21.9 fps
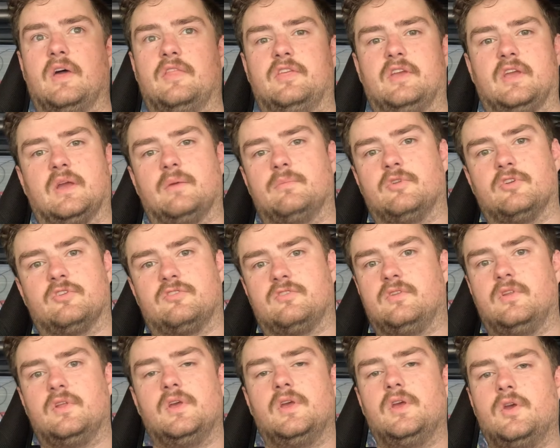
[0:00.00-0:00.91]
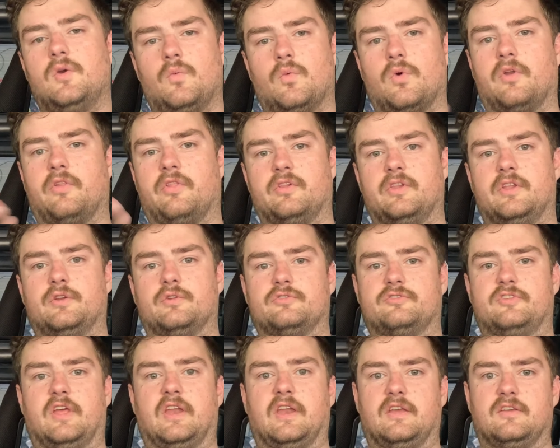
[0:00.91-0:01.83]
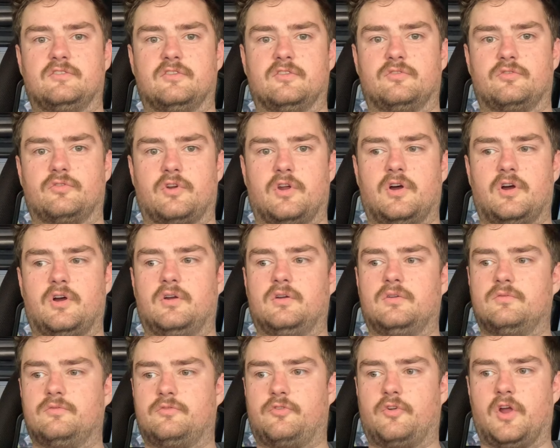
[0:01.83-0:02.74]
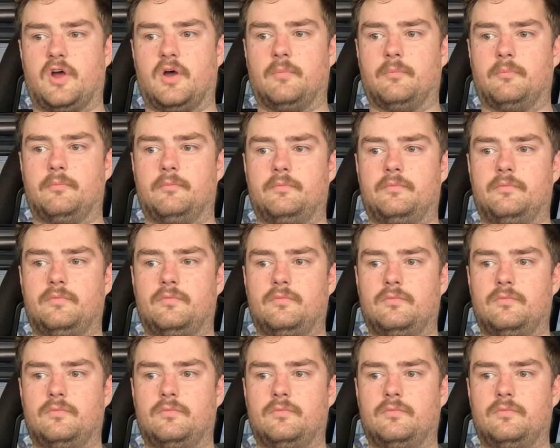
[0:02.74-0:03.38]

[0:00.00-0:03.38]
I think I'm just, one of the little settings is wrong from